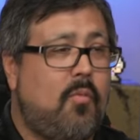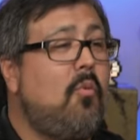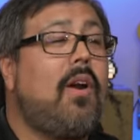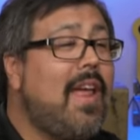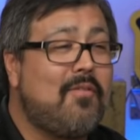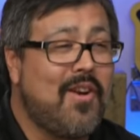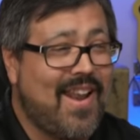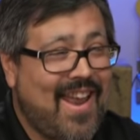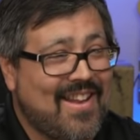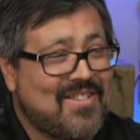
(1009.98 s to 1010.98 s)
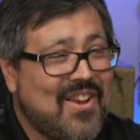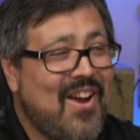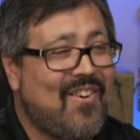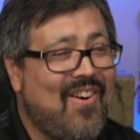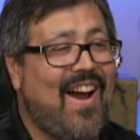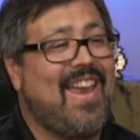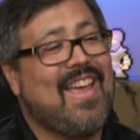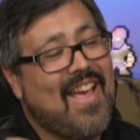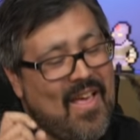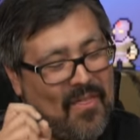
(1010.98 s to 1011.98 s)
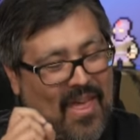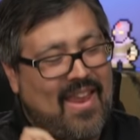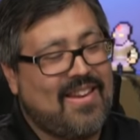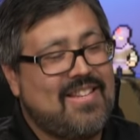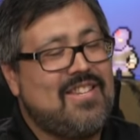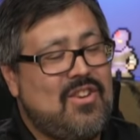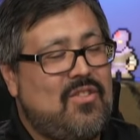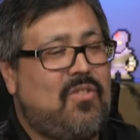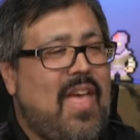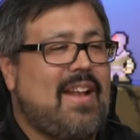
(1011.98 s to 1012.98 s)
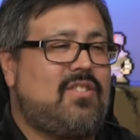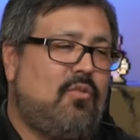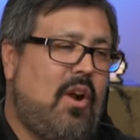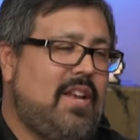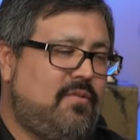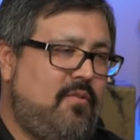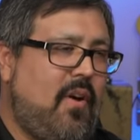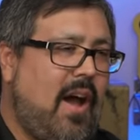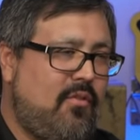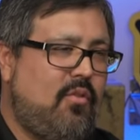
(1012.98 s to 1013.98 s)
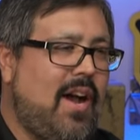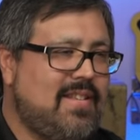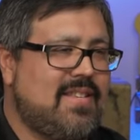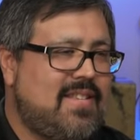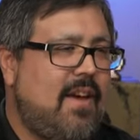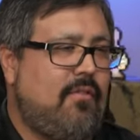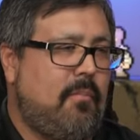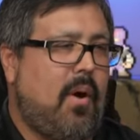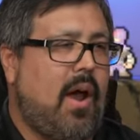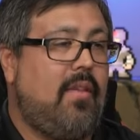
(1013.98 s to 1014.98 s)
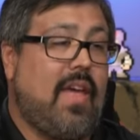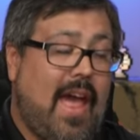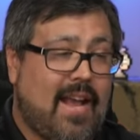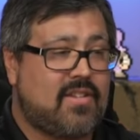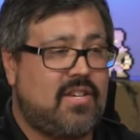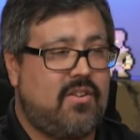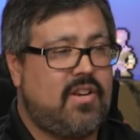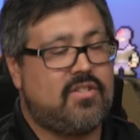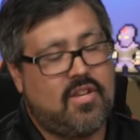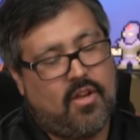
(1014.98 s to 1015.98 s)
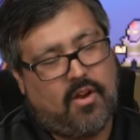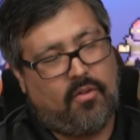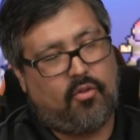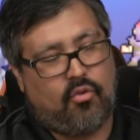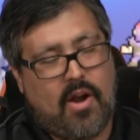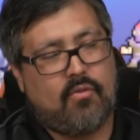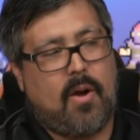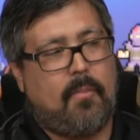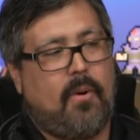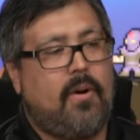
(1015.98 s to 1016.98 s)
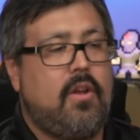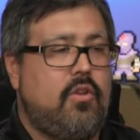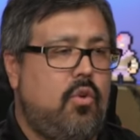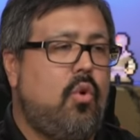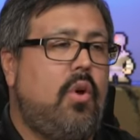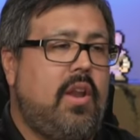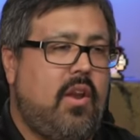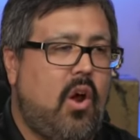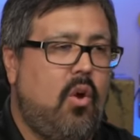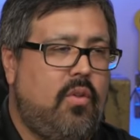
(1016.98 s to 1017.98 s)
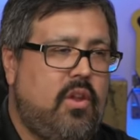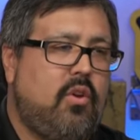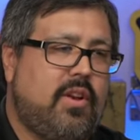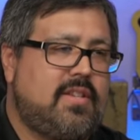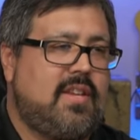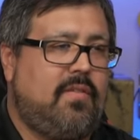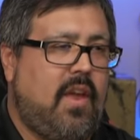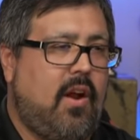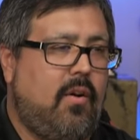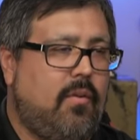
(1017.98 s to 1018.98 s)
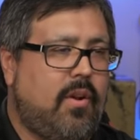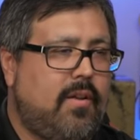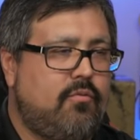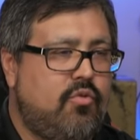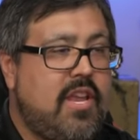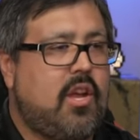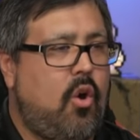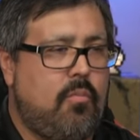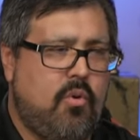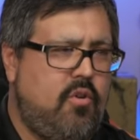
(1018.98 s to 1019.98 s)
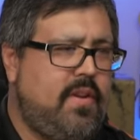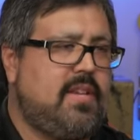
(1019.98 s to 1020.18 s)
whatever it is, right? Then that's the Ryzen 5 and Ryzen 7 buyer. The X series, in Threadripper, you already know that you're going to sit there and, and, recode movies